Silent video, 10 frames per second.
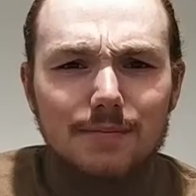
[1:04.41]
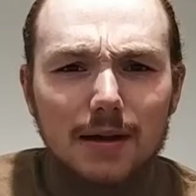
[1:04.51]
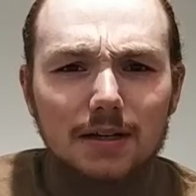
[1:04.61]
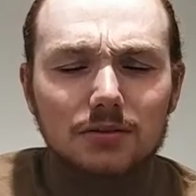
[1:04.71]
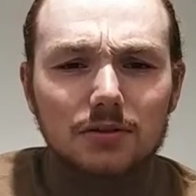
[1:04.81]

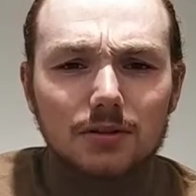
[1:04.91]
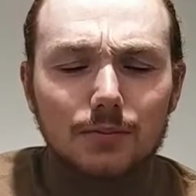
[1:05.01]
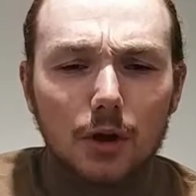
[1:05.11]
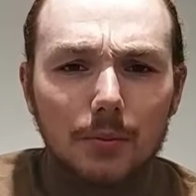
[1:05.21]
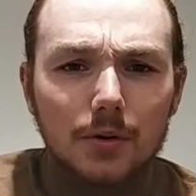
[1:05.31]
bad
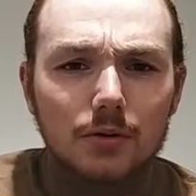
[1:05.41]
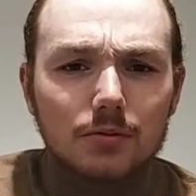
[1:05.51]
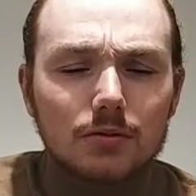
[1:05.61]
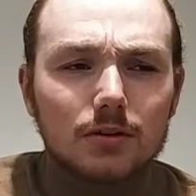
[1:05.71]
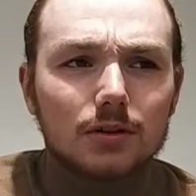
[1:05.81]

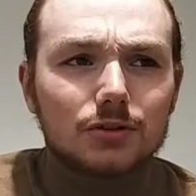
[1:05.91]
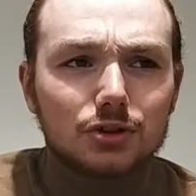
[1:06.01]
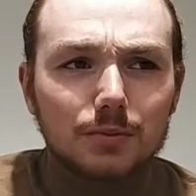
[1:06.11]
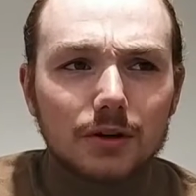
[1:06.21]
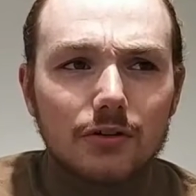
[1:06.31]
abdominal,
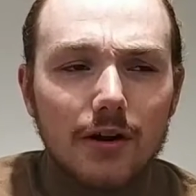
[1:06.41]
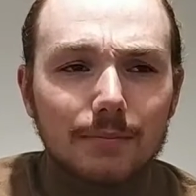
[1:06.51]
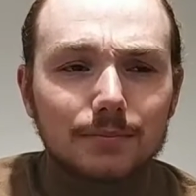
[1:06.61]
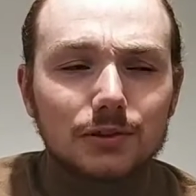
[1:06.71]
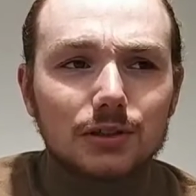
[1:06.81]
stomach
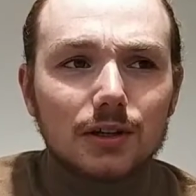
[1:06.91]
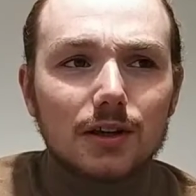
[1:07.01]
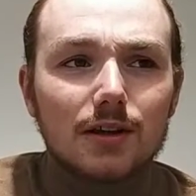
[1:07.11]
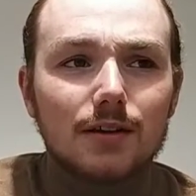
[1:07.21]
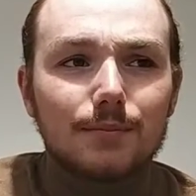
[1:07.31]
cramps,
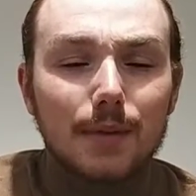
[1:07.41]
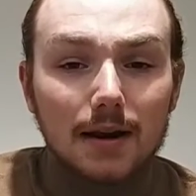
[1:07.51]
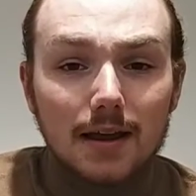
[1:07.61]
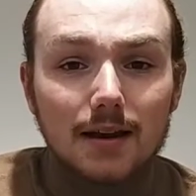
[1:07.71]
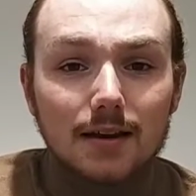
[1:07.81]

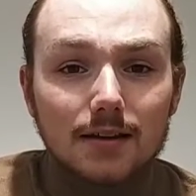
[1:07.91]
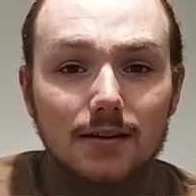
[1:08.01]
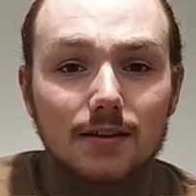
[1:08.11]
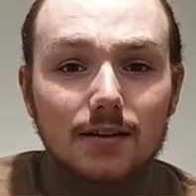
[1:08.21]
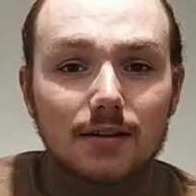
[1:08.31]
bad
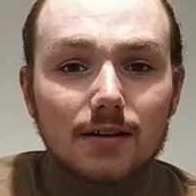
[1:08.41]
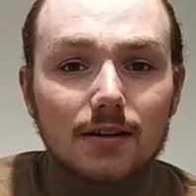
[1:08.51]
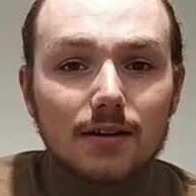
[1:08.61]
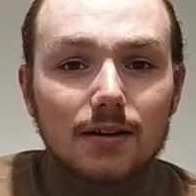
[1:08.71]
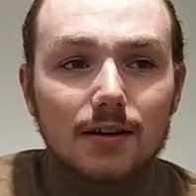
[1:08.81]
headache,
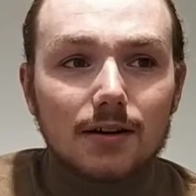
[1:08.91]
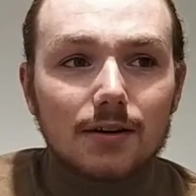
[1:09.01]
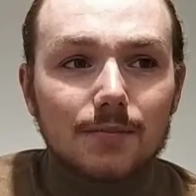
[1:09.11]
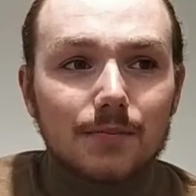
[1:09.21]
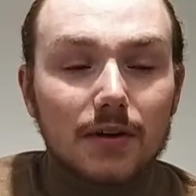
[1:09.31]

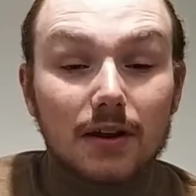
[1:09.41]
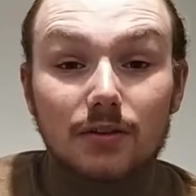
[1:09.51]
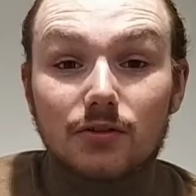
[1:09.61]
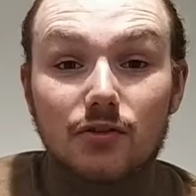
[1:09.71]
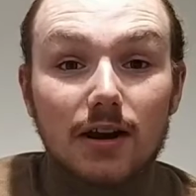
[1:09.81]
and I
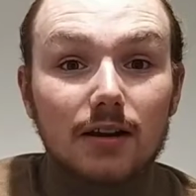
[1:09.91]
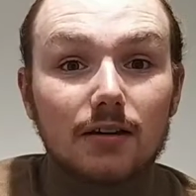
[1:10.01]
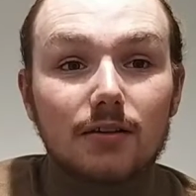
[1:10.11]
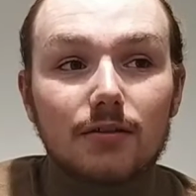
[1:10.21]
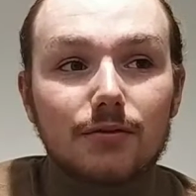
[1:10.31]
drank
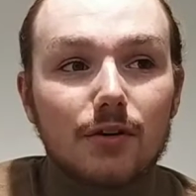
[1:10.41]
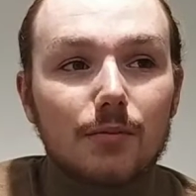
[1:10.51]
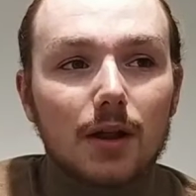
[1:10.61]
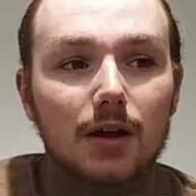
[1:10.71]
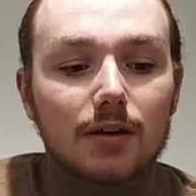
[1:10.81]
from